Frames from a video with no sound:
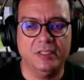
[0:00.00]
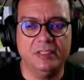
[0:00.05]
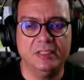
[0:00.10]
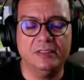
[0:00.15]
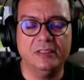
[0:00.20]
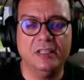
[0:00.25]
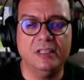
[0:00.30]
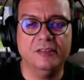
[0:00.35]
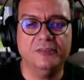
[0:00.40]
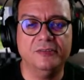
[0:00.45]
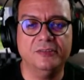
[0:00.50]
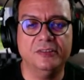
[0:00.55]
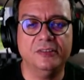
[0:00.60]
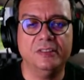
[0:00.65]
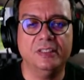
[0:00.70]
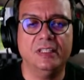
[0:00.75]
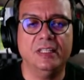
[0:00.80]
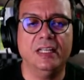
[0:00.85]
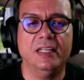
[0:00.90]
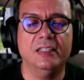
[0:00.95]
it's not for
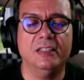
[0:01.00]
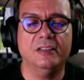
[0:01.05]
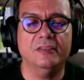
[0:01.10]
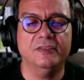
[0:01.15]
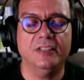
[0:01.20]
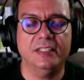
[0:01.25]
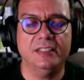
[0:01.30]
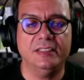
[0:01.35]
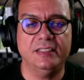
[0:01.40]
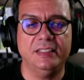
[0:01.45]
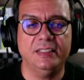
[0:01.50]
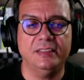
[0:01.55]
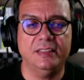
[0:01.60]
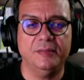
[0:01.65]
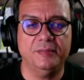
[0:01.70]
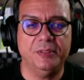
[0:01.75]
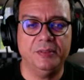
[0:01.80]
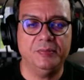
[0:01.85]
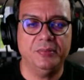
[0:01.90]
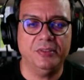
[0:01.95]
the lack of ideas
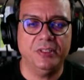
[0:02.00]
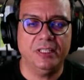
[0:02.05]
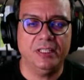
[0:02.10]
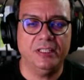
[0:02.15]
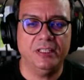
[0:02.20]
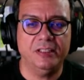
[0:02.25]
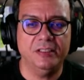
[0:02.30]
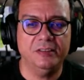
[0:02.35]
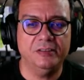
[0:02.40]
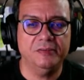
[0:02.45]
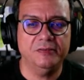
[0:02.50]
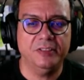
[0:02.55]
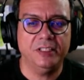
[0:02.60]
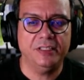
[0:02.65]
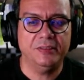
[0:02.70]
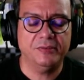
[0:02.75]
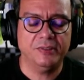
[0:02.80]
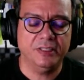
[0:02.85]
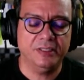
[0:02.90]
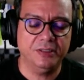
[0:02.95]
that people cannot innovate, right?